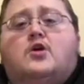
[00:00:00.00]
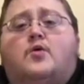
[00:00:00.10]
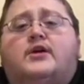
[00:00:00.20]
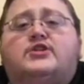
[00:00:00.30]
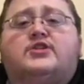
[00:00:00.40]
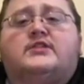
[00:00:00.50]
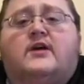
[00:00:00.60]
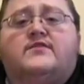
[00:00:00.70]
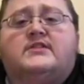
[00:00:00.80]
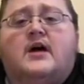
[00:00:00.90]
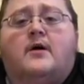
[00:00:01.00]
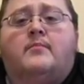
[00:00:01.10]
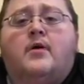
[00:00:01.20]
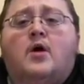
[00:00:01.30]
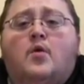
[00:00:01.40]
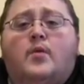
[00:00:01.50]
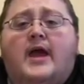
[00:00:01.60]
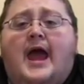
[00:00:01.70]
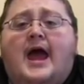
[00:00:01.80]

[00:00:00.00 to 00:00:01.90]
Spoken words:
go get yourself some. We